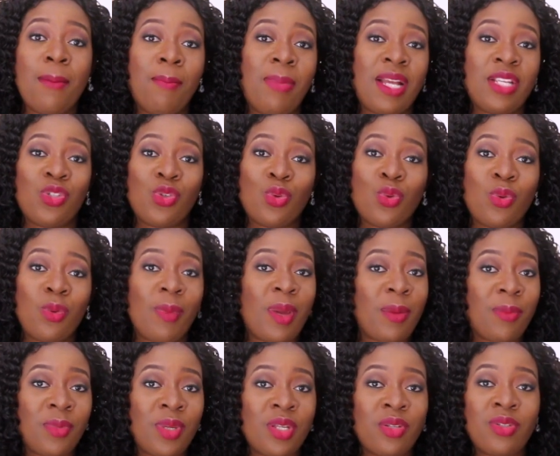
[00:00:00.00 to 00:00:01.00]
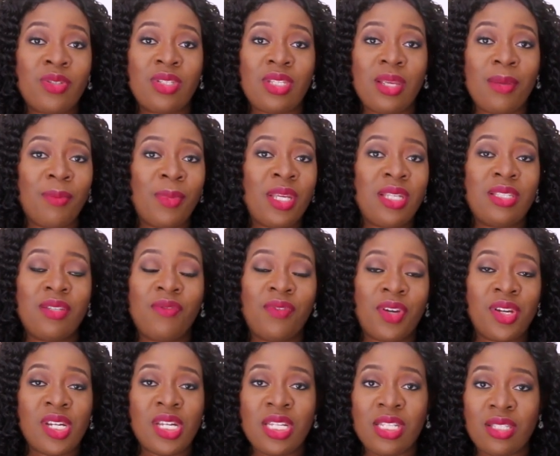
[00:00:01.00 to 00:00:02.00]
I batch cook my meals. It makes it
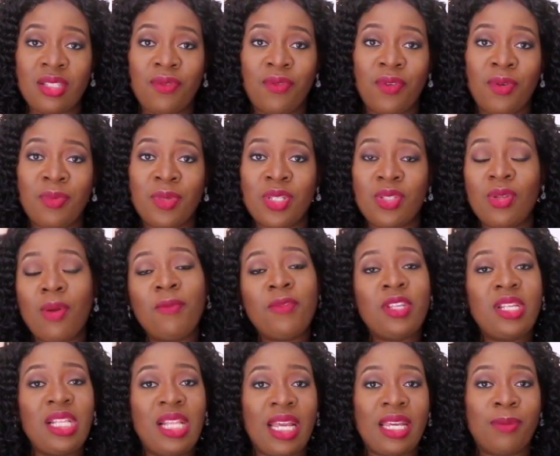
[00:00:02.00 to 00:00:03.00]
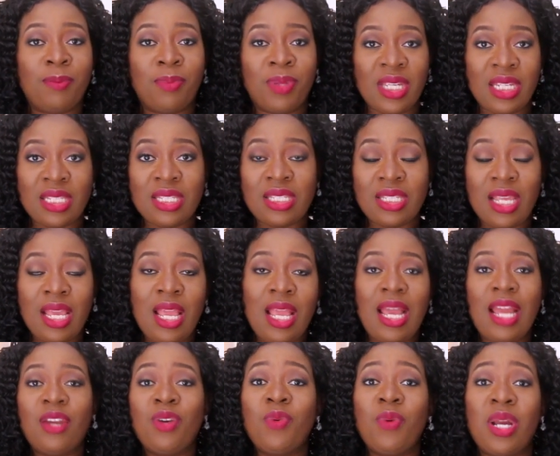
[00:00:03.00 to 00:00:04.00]
very easy for me. Something like beans.
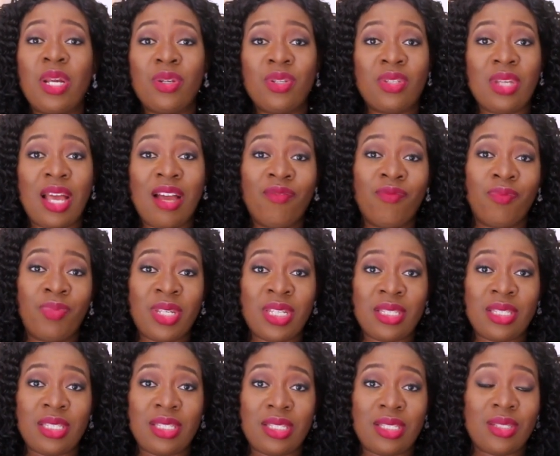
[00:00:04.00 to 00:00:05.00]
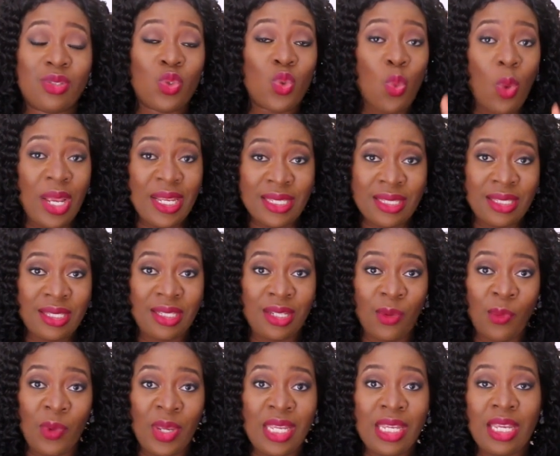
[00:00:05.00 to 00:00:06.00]
I know we're going to have beans twice in
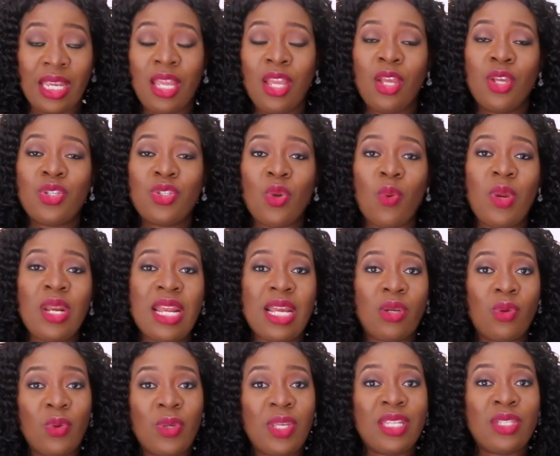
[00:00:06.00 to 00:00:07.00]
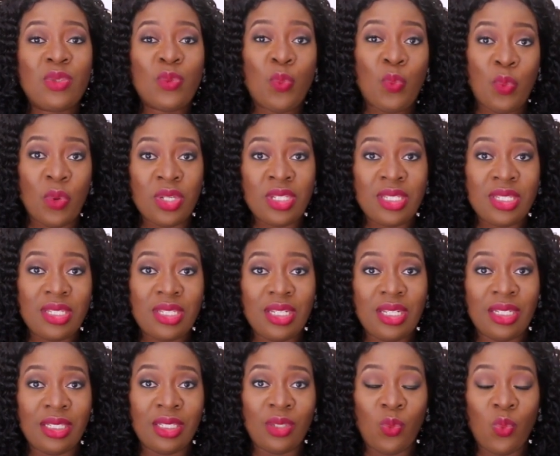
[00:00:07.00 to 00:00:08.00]
a week. So when I cook it once
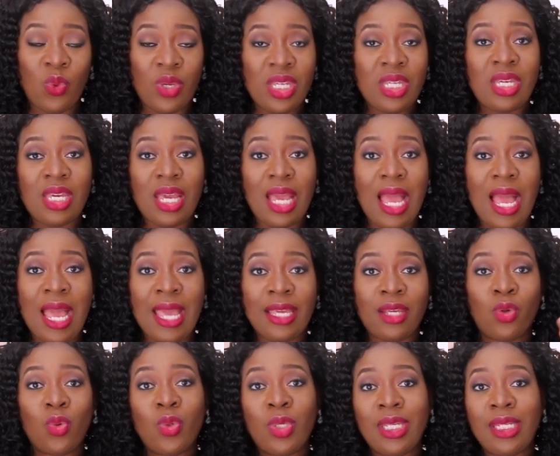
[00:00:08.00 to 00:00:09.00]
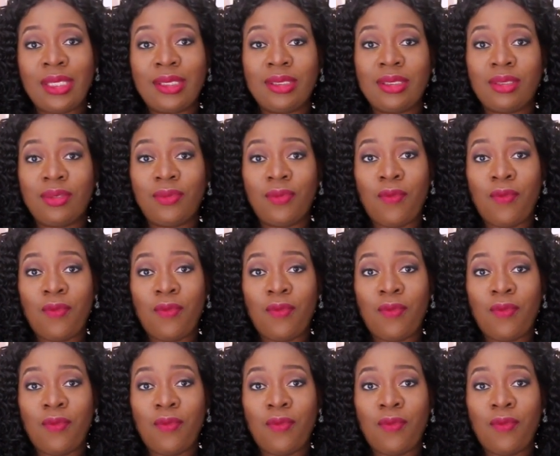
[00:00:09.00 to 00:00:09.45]
in the week, I cook it